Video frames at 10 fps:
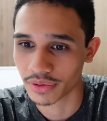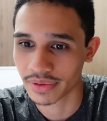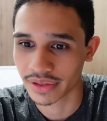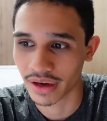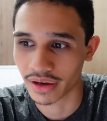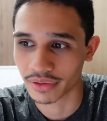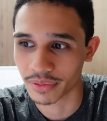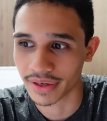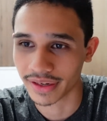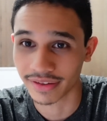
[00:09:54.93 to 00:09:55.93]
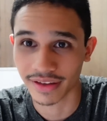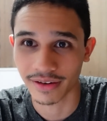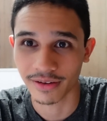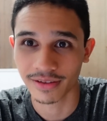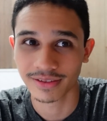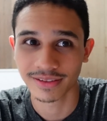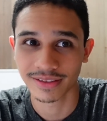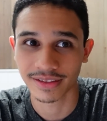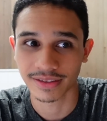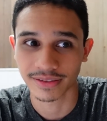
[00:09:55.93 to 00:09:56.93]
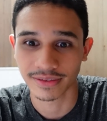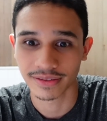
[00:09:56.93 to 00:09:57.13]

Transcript: God waiting there to